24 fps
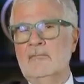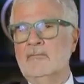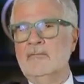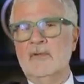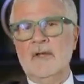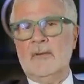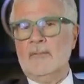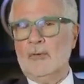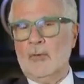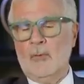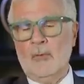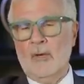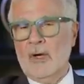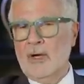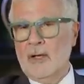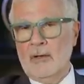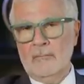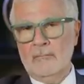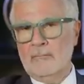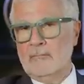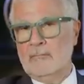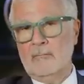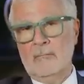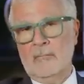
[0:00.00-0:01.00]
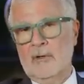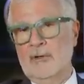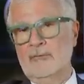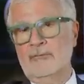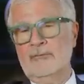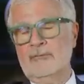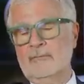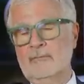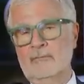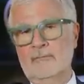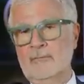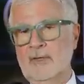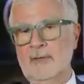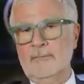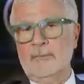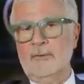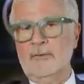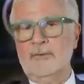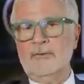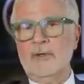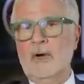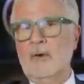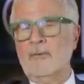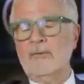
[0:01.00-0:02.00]
number one, most
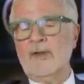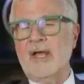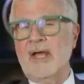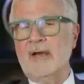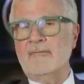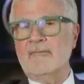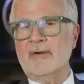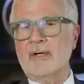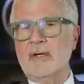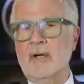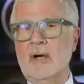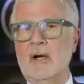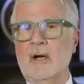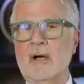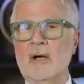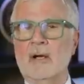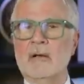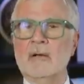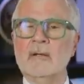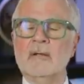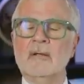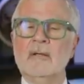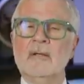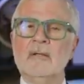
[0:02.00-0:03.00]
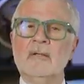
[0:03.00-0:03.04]
people don't have a car.